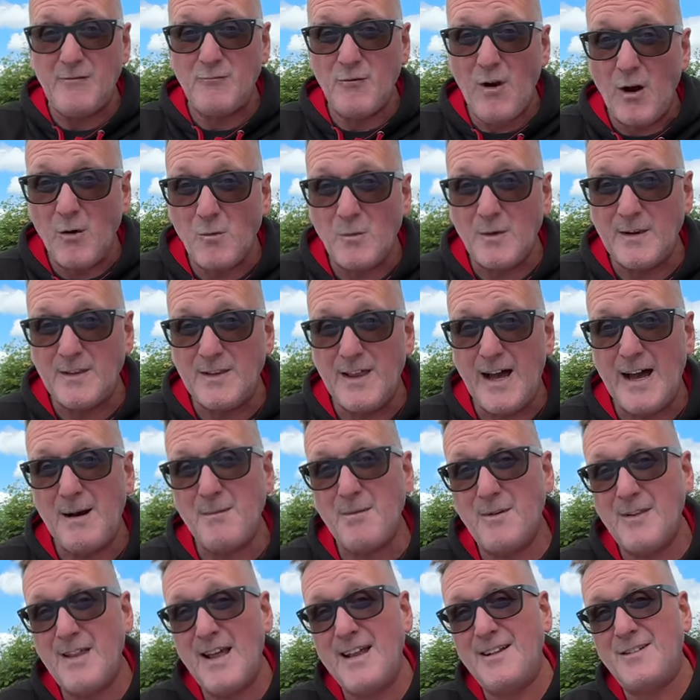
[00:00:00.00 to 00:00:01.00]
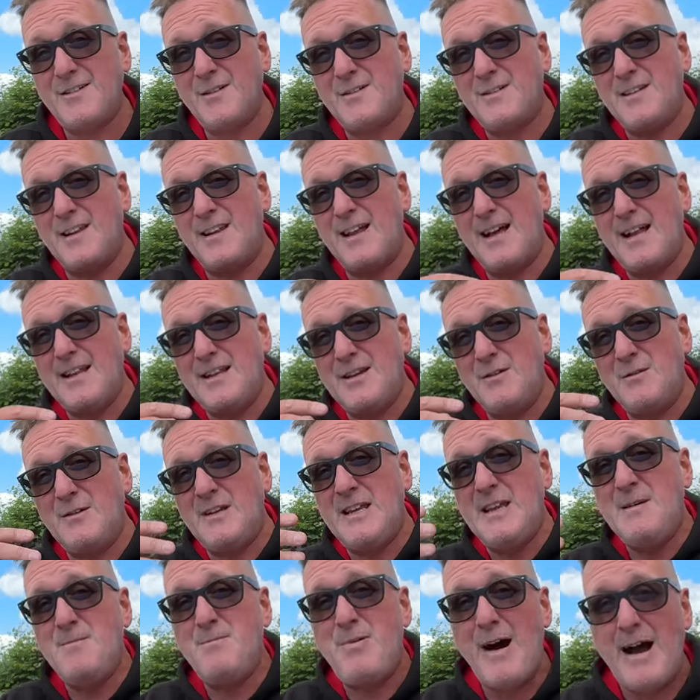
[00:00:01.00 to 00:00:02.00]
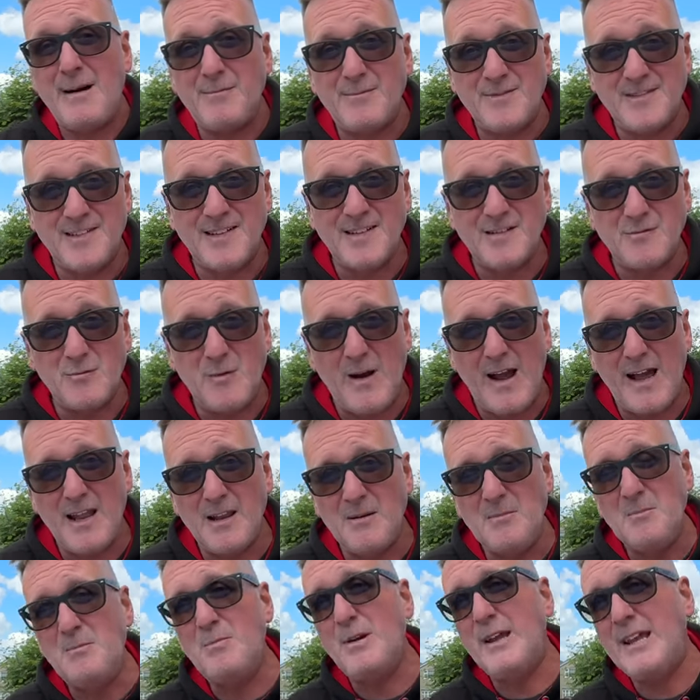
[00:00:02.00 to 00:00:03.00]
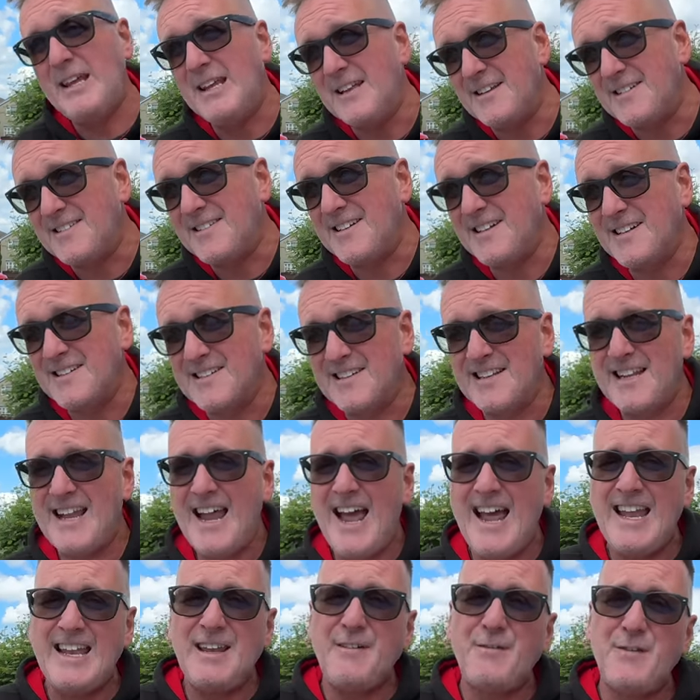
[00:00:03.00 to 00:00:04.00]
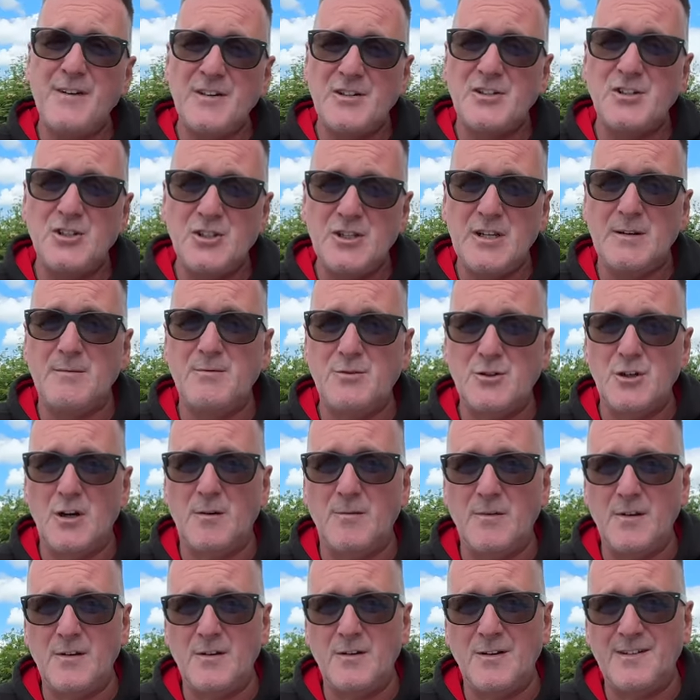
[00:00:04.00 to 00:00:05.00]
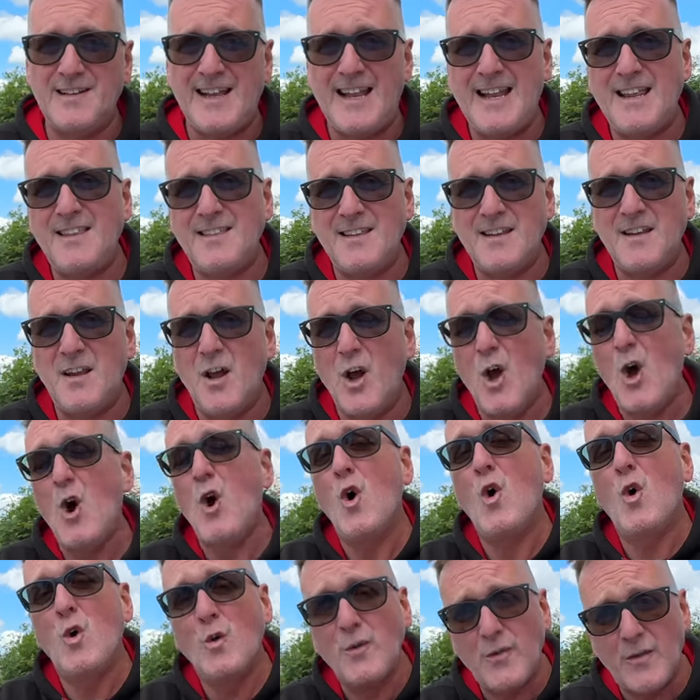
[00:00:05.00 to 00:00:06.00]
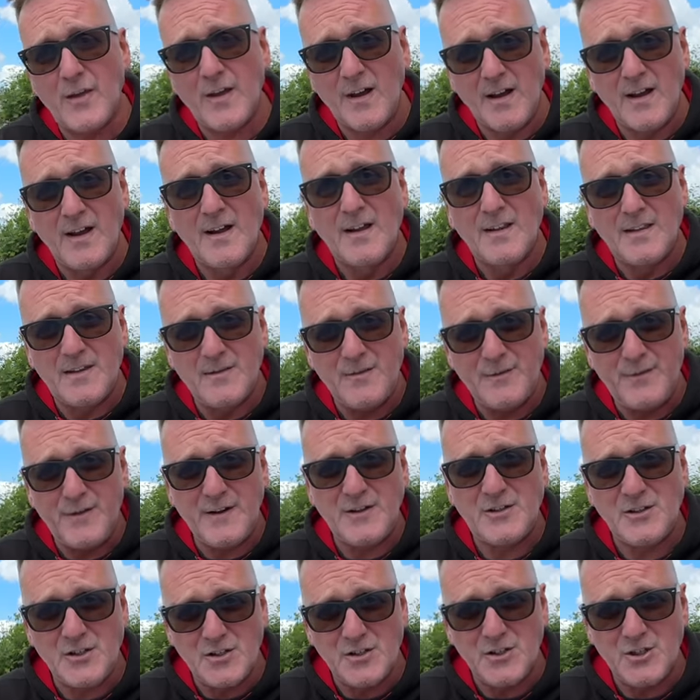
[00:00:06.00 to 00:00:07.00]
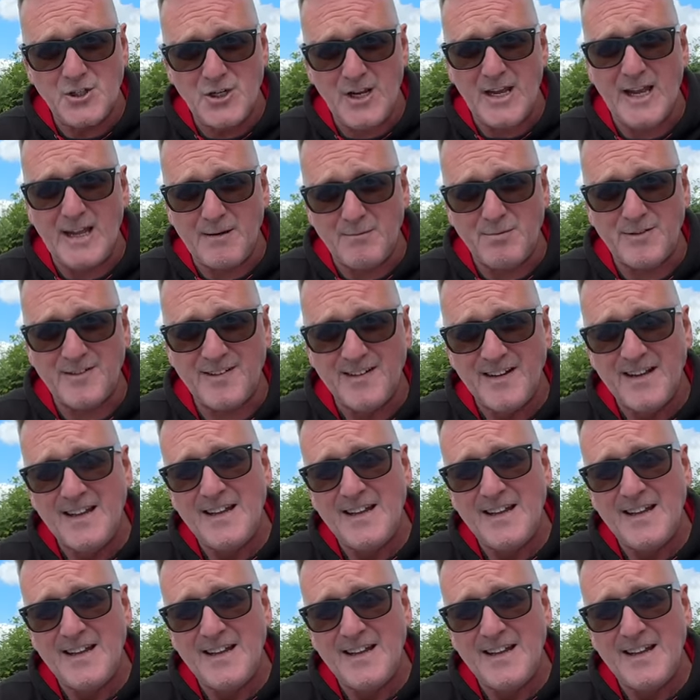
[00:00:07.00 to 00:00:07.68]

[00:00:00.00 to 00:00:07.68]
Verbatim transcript: wrong with that, but they sort of like do kebabs as well and pizzas, and any fish and chip shop that does anything other than fish and chips,